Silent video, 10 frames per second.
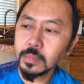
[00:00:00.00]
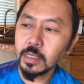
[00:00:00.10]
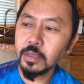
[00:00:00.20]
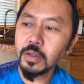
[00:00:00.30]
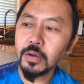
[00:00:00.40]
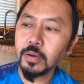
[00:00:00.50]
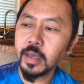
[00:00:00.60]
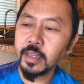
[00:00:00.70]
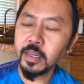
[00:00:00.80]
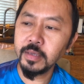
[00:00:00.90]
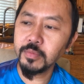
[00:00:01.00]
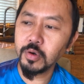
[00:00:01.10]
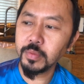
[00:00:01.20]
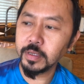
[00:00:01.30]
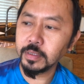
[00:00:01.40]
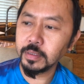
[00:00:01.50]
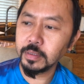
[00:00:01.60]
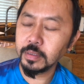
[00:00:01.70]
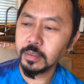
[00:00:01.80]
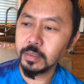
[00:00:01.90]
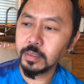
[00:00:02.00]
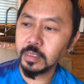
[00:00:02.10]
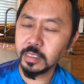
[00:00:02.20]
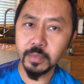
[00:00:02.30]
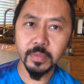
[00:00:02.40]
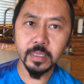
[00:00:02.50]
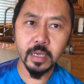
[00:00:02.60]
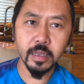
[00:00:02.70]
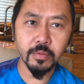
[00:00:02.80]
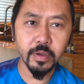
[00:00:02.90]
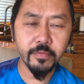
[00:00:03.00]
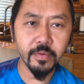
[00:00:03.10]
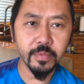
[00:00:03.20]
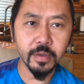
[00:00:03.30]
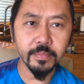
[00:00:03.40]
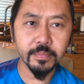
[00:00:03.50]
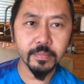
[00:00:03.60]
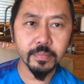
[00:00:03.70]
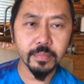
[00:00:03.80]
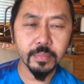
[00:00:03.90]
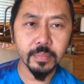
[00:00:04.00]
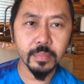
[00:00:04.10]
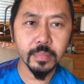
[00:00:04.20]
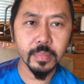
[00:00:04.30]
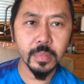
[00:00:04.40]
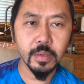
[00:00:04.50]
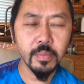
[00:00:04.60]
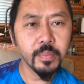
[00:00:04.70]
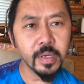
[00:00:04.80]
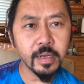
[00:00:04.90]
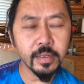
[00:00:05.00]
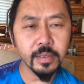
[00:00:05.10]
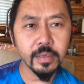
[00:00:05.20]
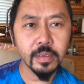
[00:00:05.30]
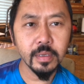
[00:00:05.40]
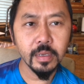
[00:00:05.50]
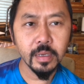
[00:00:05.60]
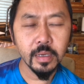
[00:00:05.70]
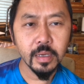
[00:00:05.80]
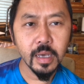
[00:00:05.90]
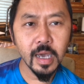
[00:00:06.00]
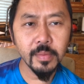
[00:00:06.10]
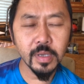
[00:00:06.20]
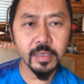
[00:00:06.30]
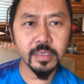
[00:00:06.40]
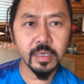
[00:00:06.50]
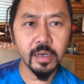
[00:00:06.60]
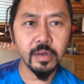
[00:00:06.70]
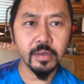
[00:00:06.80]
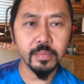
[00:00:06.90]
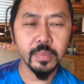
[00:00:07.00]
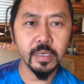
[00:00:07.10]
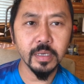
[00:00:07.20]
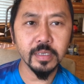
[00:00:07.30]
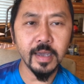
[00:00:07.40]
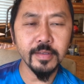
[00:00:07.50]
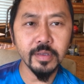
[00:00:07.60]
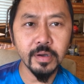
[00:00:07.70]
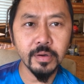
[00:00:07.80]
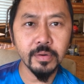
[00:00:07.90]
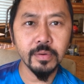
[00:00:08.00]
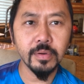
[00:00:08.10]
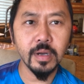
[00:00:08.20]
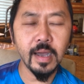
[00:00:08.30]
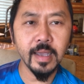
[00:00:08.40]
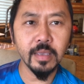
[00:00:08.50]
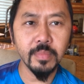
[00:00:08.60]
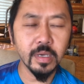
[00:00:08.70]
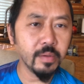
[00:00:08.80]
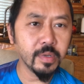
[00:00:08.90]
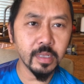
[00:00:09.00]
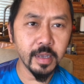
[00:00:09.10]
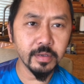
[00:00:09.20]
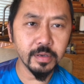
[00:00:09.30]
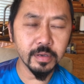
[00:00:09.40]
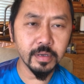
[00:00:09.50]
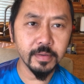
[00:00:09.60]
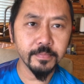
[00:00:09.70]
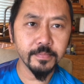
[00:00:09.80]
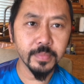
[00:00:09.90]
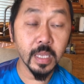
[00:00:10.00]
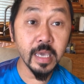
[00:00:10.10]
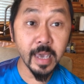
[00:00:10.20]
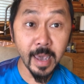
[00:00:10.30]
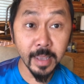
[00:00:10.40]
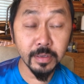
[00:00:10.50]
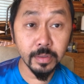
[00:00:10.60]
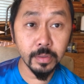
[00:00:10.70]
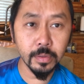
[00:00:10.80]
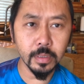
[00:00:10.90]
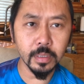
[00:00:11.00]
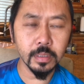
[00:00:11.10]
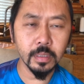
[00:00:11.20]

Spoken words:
you know, at any moment, this can be taken away from me. But I'm not scared because I know I can become a line cook. He had to do this.